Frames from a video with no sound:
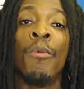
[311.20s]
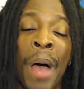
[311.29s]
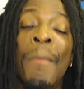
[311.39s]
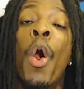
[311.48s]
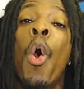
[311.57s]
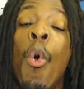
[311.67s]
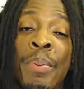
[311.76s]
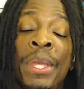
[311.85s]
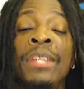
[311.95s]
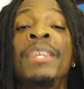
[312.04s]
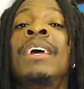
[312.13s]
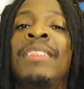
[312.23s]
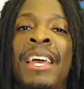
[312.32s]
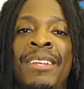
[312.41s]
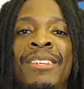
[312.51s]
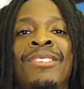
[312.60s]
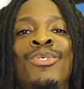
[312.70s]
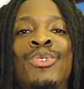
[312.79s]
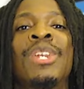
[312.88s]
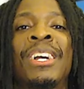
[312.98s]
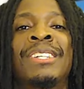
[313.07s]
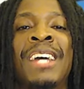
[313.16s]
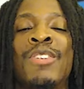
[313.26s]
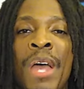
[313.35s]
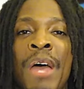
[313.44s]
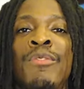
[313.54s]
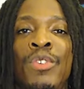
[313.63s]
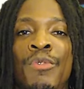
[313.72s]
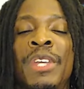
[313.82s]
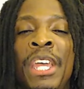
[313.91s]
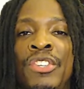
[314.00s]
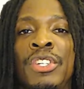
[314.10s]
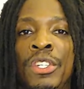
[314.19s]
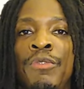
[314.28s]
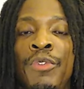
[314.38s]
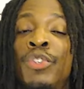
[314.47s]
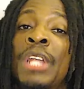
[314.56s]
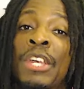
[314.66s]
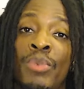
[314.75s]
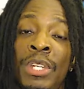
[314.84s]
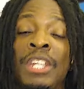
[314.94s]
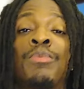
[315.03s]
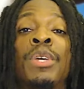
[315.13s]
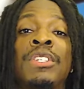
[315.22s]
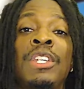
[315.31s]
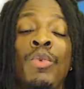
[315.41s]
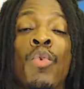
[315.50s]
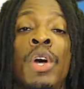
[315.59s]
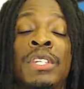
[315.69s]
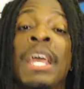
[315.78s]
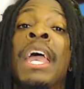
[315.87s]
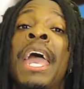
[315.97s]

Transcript: hoping that Junto Nakatani will have a unification in his future. That's what he expressed that he wants.